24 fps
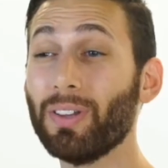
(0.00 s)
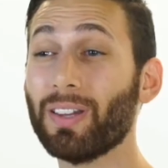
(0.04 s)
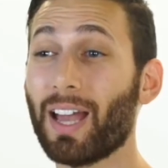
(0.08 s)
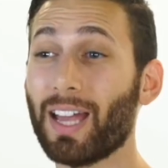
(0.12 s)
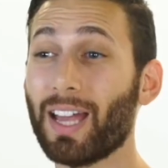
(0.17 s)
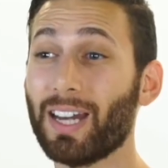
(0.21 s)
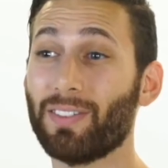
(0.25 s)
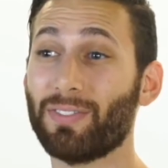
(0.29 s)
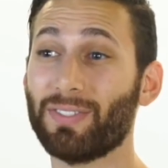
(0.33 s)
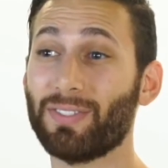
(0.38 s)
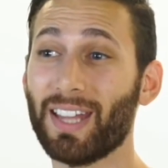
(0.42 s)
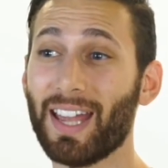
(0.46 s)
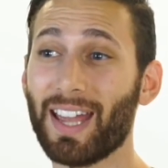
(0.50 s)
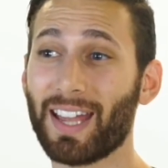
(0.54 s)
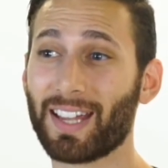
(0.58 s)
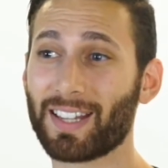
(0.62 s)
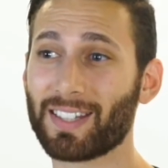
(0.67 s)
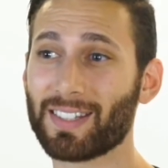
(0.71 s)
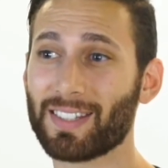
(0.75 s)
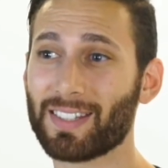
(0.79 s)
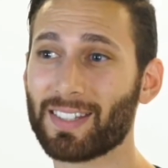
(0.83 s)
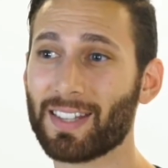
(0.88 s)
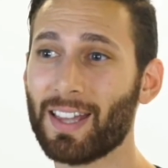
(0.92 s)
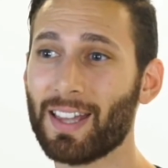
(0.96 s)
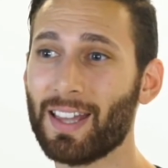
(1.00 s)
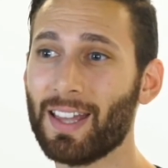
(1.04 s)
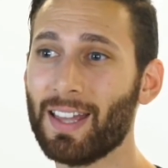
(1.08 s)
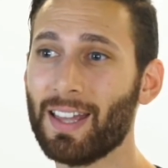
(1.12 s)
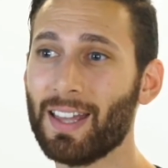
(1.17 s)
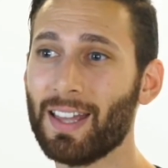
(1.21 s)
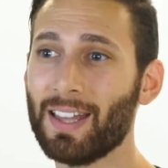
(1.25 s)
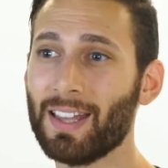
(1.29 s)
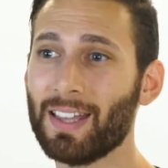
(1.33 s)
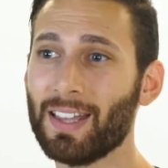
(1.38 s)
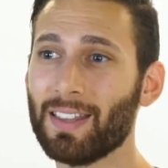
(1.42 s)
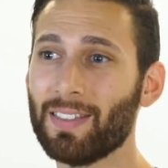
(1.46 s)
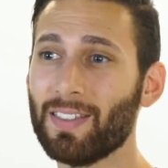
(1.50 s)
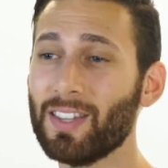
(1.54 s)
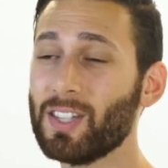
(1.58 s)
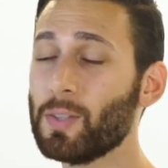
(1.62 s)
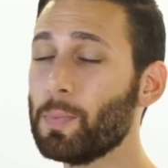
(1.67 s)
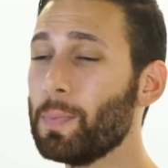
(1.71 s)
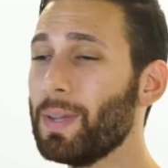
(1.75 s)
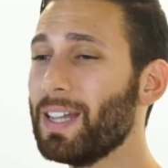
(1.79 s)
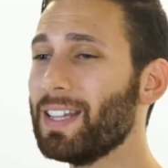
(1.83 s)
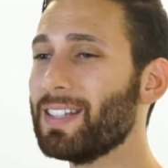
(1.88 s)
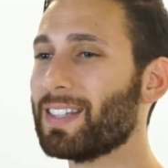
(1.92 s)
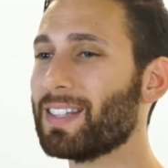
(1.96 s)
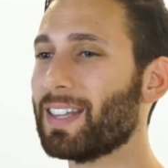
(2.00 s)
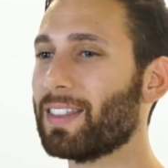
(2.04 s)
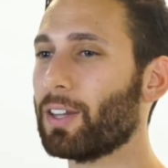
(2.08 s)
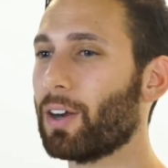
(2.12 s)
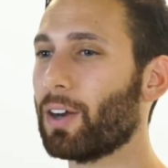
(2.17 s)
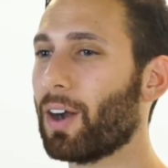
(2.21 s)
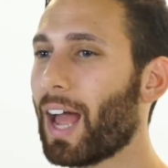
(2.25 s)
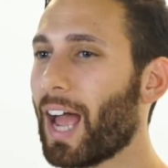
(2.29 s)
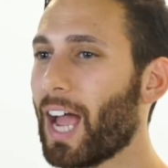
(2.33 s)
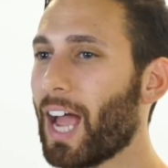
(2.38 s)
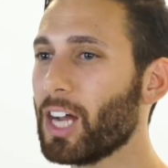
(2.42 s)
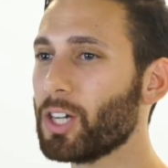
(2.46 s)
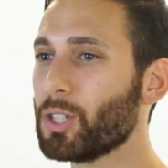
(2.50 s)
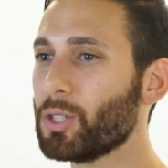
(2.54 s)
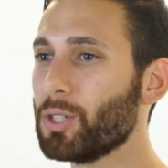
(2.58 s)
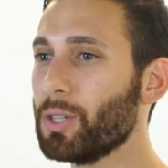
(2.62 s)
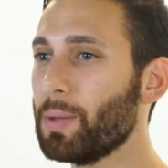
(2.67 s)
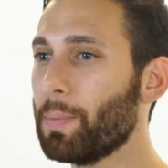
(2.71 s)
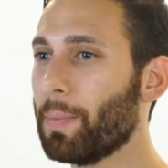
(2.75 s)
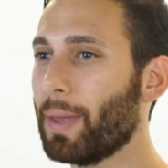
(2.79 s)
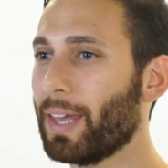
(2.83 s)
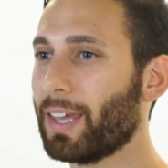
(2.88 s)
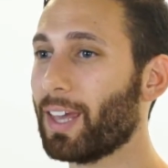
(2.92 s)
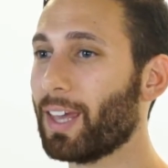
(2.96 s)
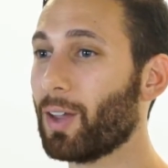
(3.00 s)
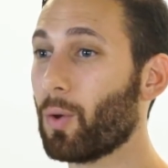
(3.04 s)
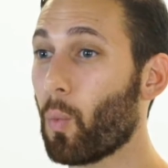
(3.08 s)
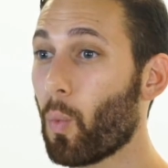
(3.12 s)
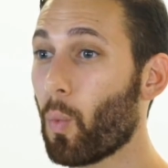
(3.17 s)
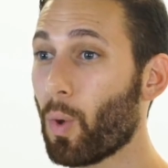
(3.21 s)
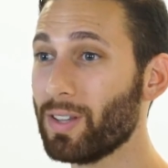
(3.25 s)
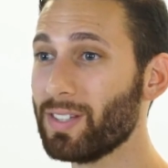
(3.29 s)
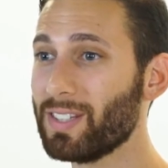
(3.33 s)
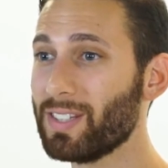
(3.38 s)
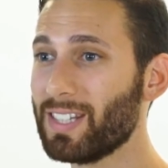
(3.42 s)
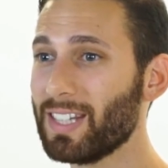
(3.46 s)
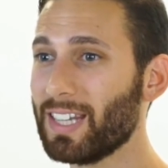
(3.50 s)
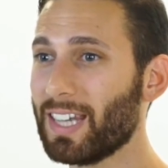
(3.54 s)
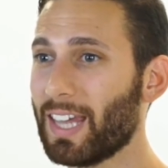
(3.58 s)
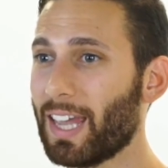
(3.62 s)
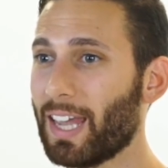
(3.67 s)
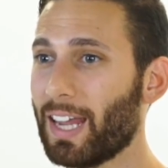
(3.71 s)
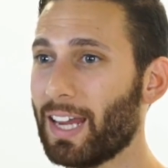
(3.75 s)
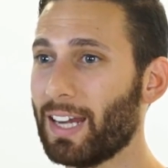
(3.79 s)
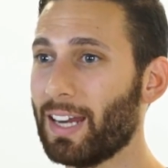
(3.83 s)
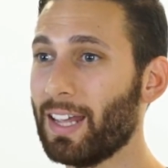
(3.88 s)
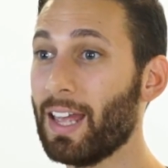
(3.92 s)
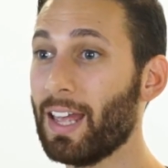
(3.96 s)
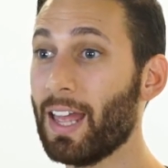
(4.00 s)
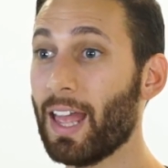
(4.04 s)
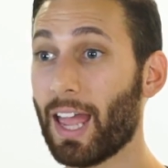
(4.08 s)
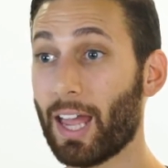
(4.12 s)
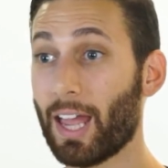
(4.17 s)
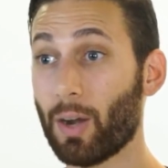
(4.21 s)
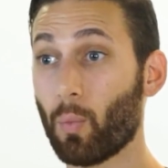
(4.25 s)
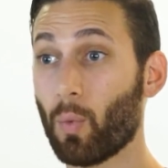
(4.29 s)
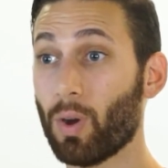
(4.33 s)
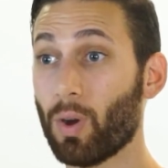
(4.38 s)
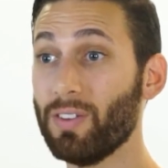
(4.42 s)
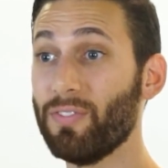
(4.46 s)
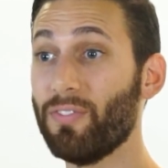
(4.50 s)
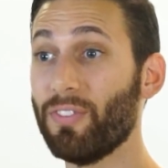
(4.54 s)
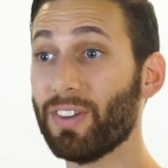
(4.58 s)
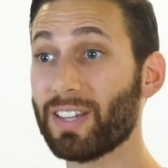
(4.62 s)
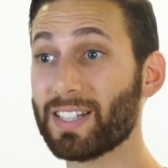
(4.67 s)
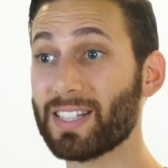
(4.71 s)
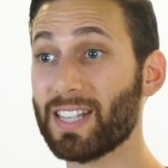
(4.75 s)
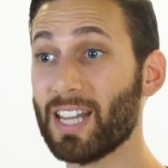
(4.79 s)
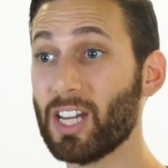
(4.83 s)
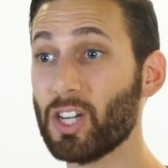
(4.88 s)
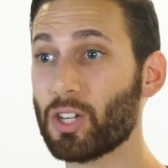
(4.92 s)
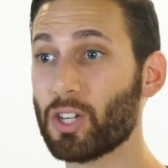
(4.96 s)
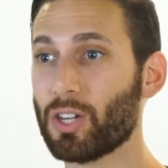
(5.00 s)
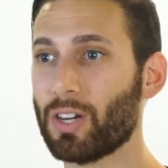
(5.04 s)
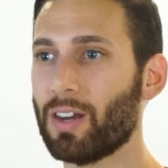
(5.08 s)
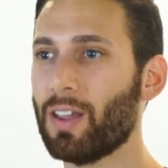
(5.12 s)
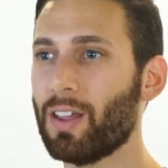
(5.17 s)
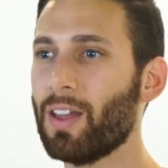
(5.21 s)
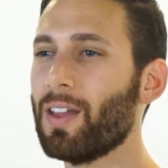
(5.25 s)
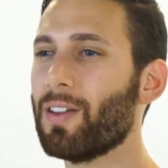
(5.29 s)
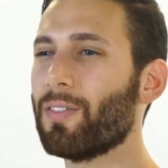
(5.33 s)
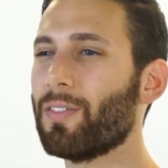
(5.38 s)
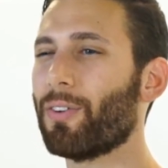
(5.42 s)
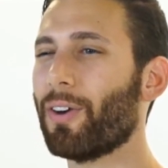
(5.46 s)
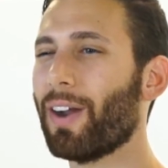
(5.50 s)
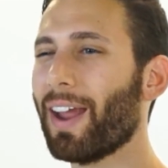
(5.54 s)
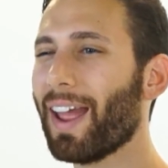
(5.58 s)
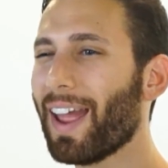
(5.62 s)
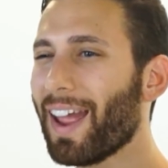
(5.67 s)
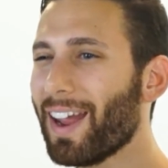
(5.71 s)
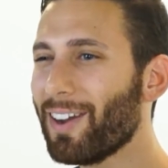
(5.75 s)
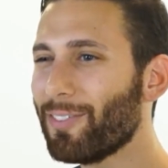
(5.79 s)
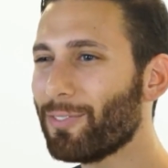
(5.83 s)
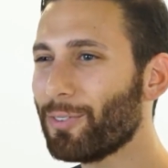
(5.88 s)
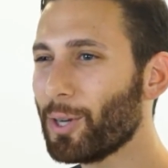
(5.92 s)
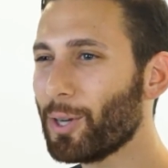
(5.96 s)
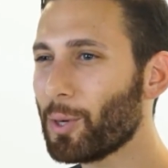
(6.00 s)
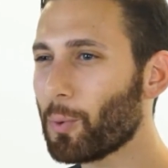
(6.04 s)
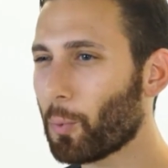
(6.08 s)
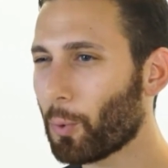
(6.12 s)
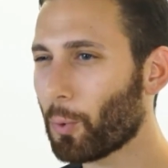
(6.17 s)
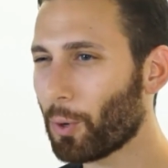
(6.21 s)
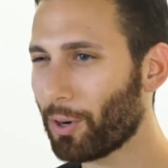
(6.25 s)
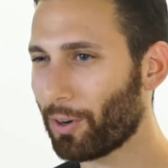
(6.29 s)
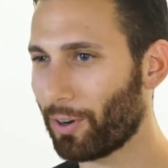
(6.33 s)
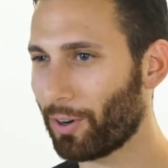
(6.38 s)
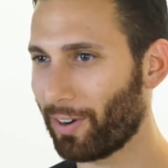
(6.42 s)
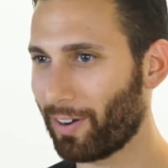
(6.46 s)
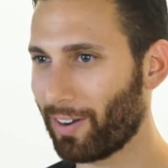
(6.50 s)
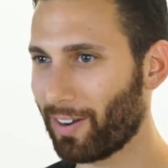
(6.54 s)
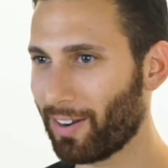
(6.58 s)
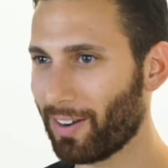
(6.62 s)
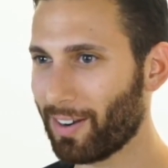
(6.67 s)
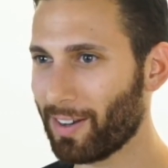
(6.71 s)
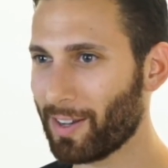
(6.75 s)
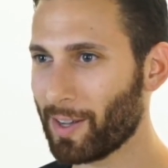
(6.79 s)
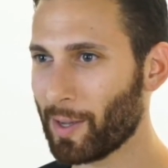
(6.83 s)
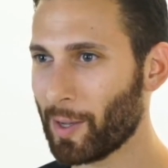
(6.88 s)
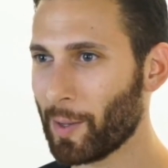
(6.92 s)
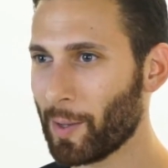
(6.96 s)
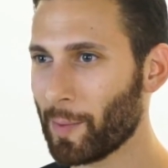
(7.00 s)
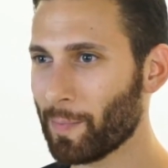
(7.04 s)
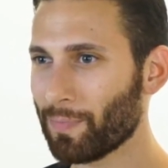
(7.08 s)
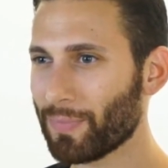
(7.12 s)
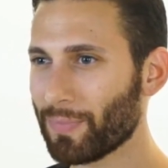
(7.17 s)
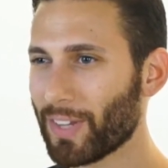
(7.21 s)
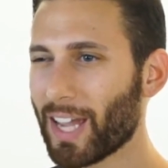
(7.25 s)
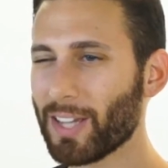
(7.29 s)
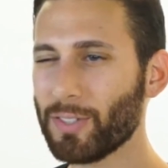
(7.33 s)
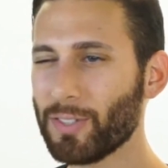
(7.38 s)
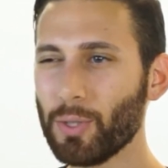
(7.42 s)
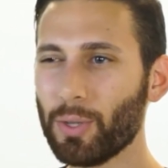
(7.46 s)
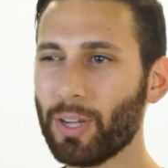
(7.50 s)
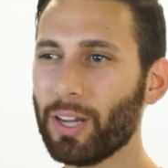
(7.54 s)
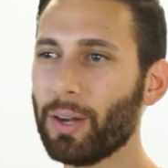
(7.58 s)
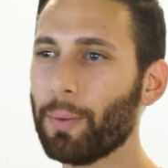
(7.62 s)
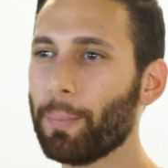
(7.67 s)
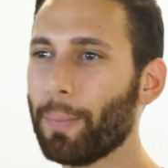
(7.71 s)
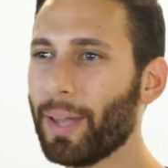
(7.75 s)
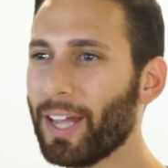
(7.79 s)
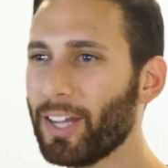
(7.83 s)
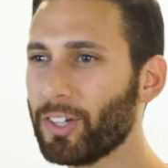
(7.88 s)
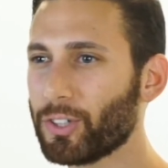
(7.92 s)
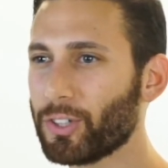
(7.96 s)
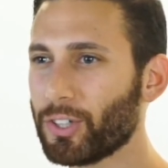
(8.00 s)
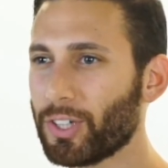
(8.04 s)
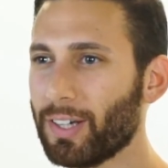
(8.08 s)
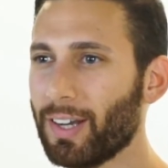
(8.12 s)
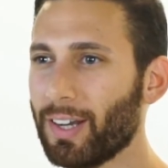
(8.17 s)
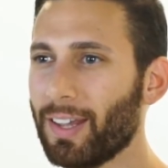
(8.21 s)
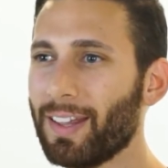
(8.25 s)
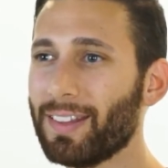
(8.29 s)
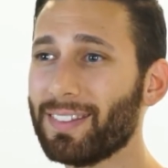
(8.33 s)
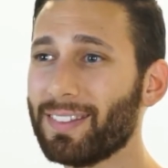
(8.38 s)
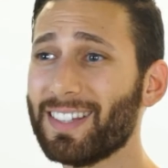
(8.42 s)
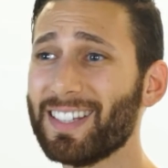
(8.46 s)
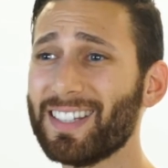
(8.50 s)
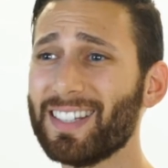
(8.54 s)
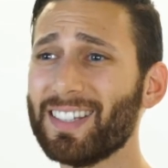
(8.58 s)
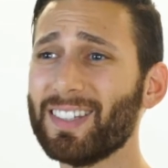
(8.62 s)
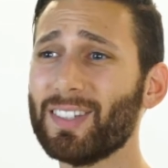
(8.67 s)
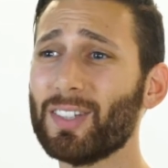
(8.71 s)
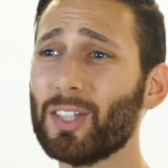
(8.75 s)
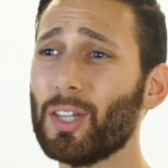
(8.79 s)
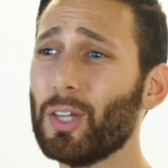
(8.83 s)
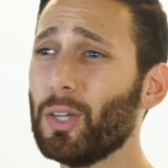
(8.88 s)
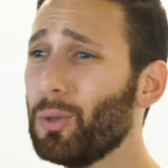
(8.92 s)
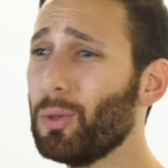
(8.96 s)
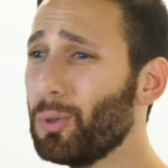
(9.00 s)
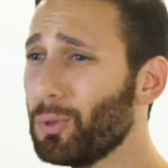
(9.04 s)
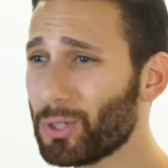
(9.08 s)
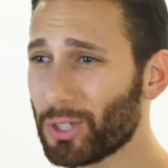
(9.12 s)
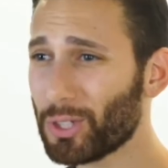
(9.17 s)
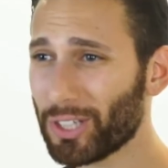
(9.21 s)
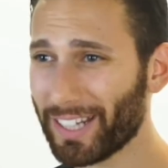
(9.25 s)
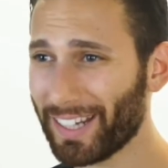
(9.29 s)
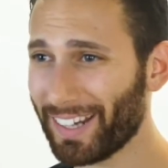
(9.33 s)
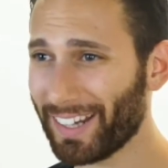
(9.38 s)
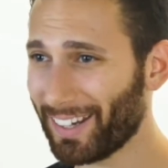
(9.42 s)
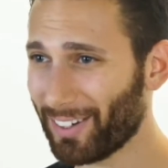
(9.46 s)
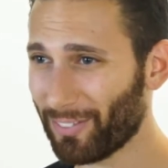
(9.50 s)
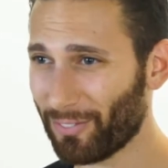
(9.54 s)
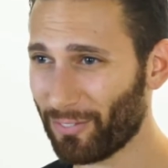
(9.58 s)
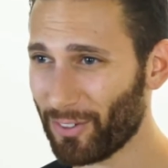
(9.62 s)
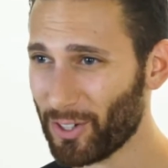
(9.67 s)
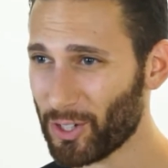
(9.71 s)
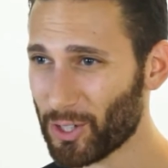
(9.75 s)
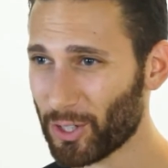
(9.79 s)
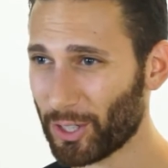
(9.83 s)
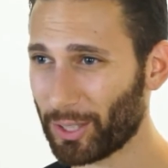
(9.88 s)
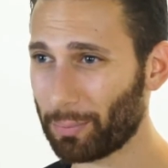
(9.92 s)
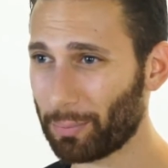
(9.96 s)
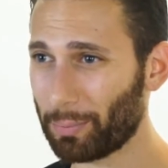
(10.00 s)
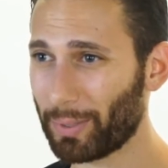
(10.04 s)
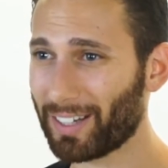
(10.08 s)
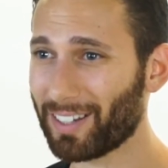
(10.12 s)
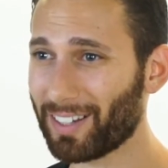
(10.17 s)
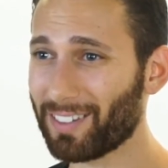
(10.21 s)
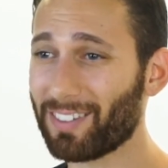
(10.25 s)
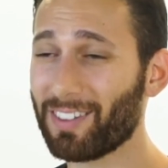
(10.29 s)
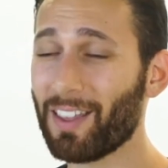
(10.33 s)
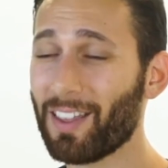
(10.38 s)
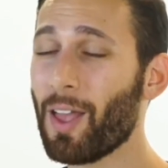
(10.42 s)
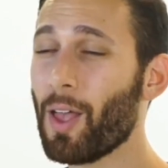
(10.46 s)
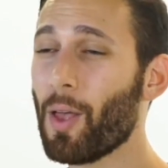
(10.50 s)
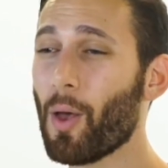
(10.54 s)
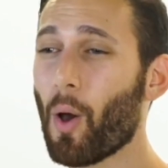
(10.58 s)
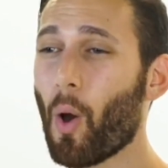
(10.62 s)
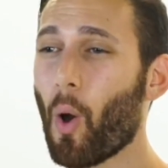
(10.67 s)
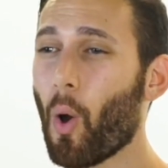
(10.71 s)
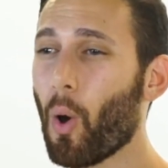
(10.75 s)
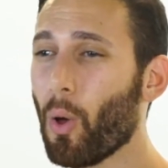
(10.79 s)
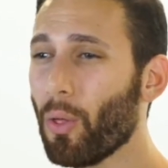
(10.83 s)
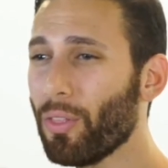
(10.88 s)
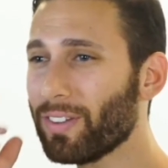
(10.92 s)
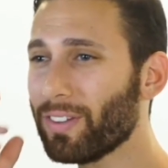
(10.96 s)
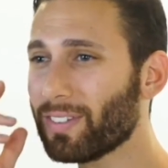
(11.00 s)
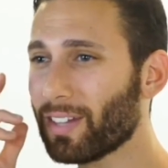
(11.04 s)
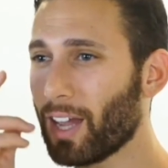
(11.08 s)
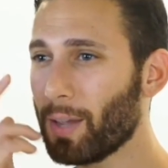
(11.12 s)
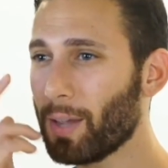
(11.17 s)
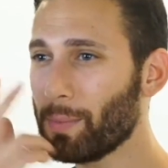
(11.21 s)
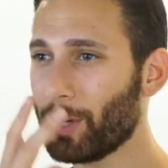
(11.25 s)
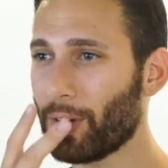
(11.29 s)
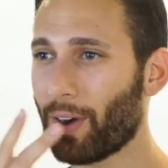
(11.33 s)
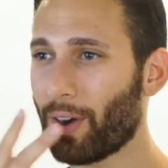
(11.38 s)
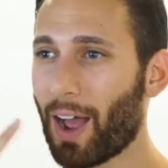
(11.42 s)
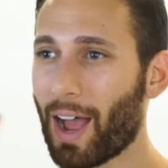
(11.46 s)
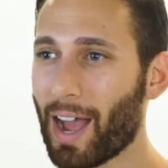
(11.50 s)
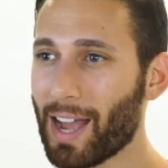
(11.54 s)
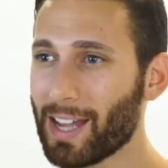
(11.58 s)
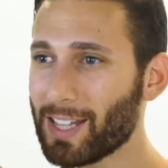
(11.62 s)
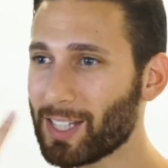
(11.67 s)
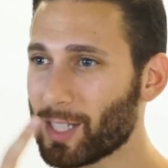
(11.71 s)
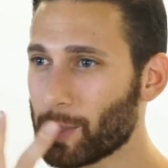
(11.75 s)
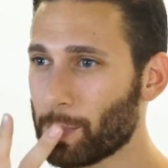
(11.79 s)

line of text. This means that they're actually making one saccade and one fixation for every word. As you can imagine, this is hugely inefficient because all the time your eyes